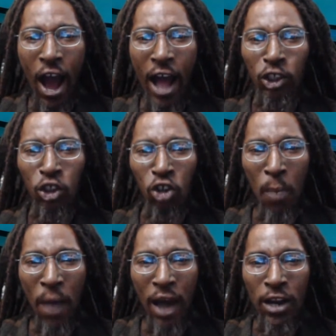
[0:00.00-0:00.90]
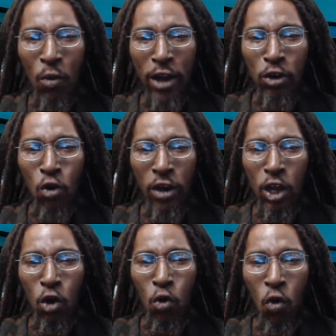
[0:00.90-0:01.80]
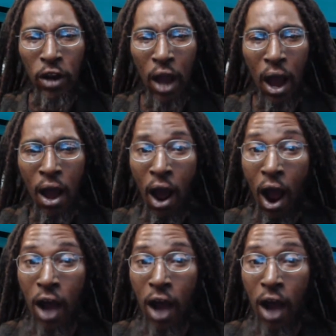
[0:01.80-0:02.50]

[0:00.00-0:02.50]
as somebody when know the owner.